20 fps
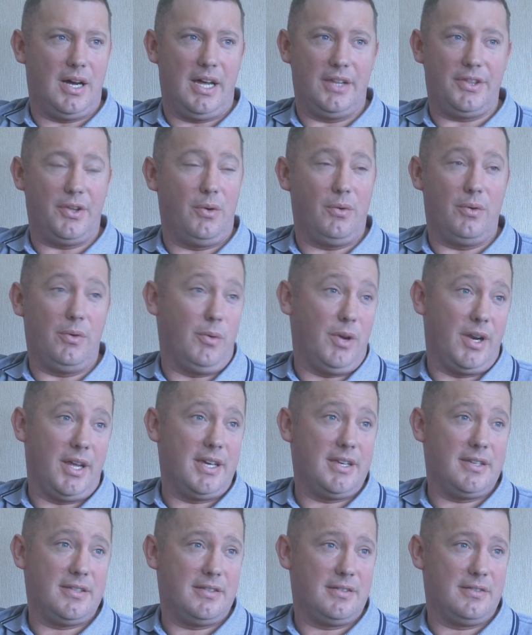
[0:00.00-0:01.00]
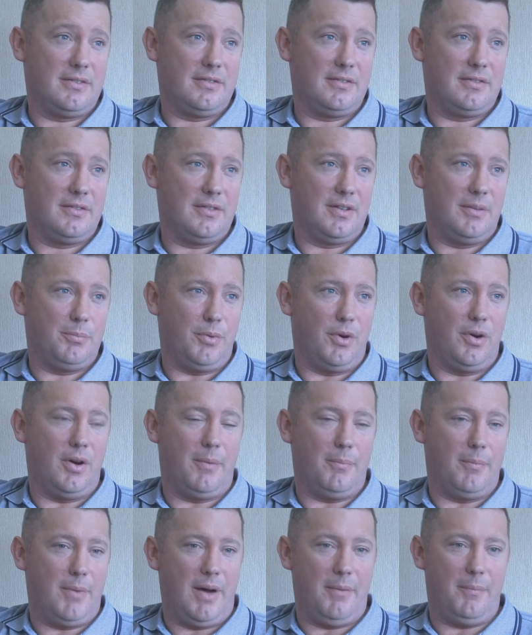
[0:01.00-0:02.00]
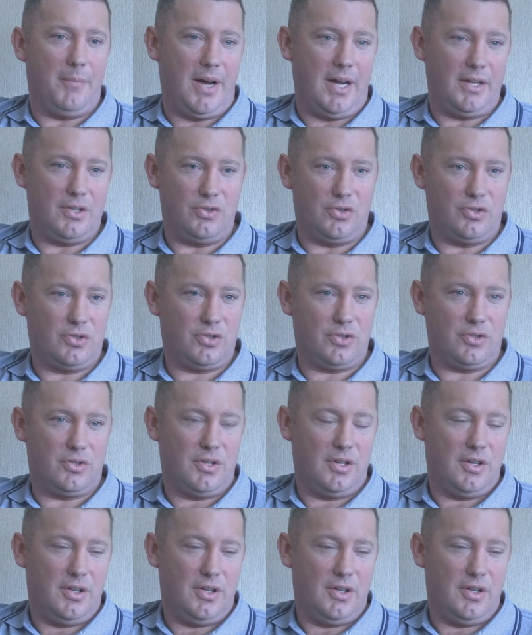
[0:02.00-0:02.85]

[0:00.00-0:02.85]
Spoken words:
I don't know what it is, but I just